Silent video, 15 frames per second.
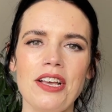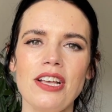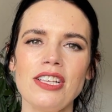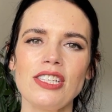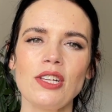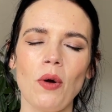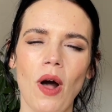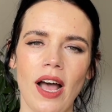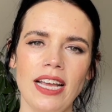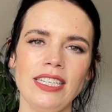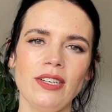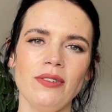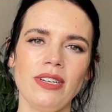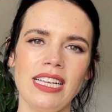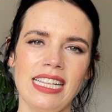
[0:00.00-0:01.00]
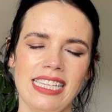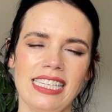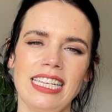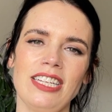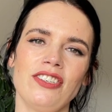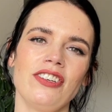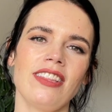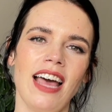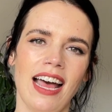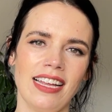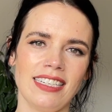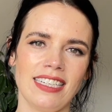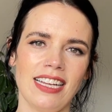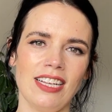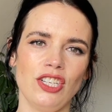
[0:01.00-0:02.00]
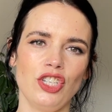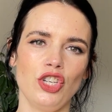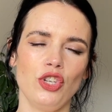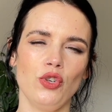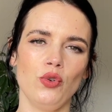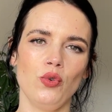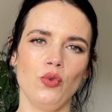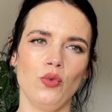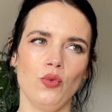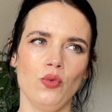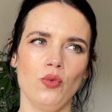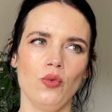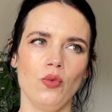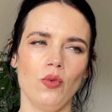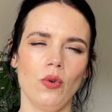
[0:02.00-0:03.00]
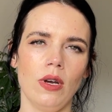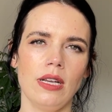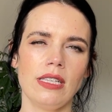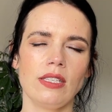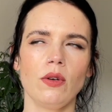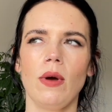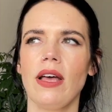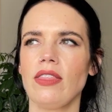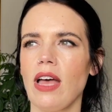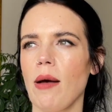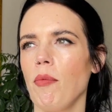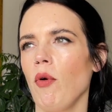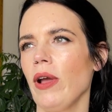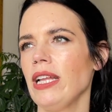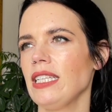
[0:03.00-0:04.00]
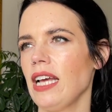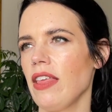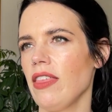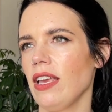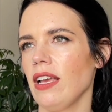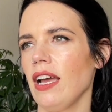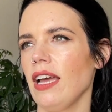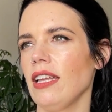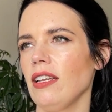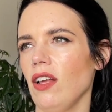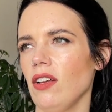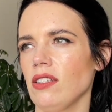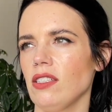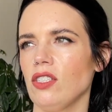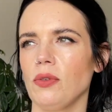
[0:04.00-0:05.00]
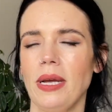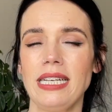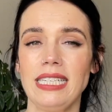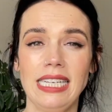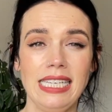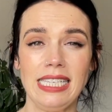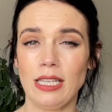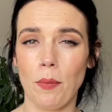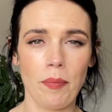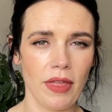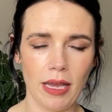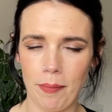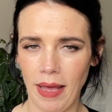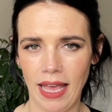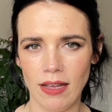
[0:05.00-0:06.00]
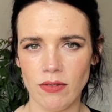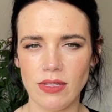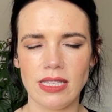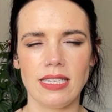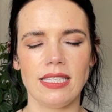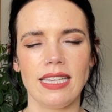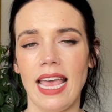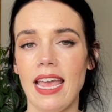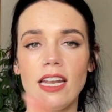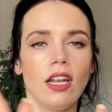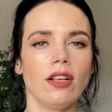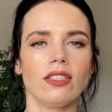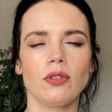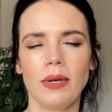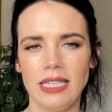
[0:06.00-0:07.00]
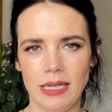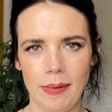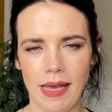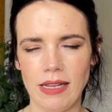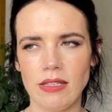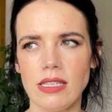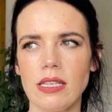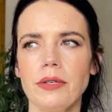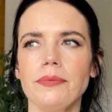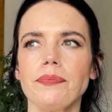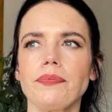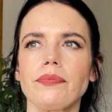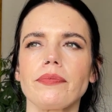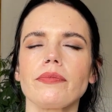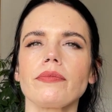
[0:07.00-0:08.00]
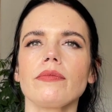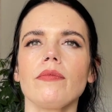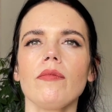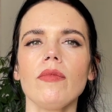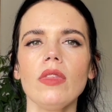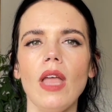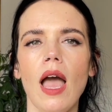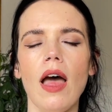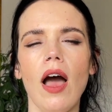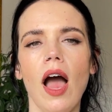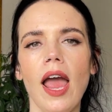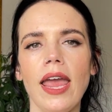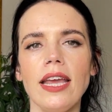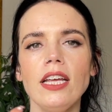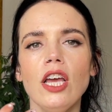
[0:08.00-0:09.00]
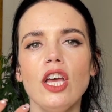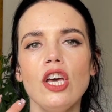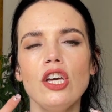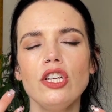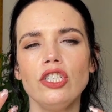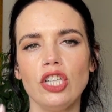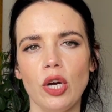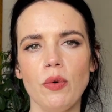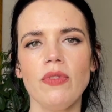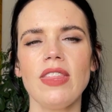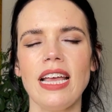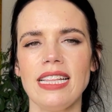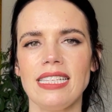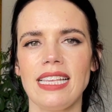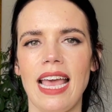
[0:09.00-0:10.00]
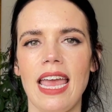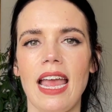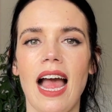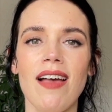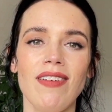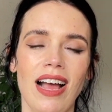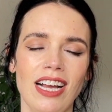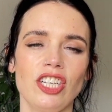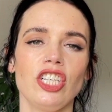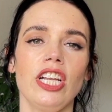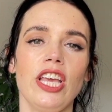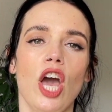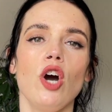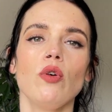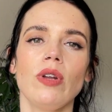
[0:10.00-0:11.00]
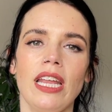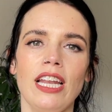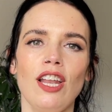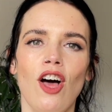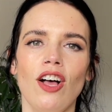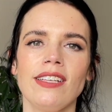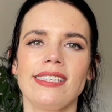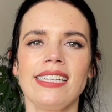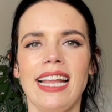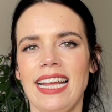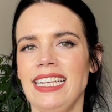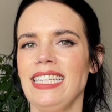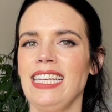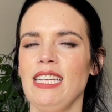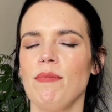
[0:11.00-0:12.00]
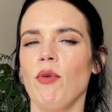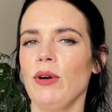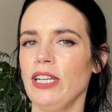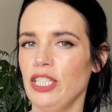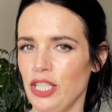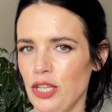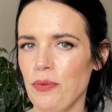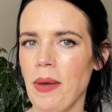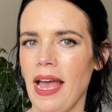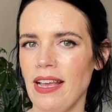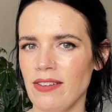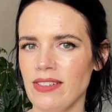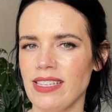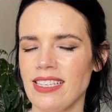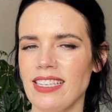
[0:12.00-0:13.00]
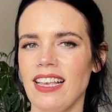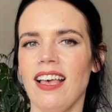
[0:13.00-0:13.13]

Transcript: So I don't consider that to, so at that point, I think I had lost twenty something pounds. Say I'd lost twenty pounds. I don't then say I've actually only lost nineteen point two pounds.